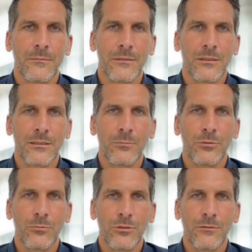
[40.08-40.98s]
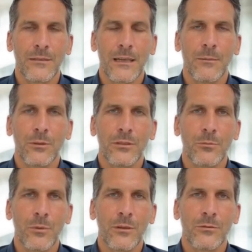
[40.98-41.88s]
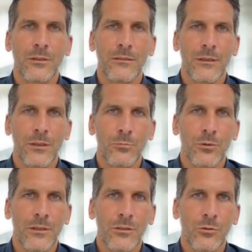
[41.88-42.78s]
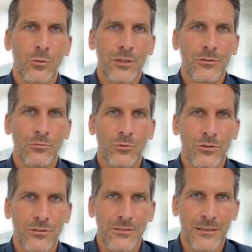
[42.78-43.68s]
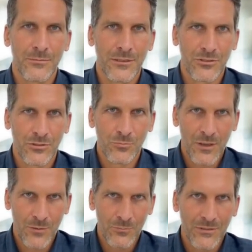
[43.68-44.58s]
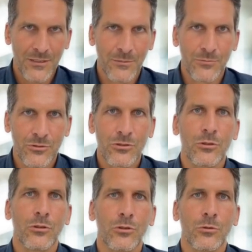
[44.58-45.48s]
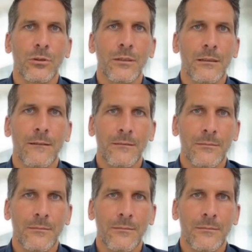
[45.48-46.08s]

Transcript: The symptoms of fat embolism often develop within 24 to 72 hours after surgery.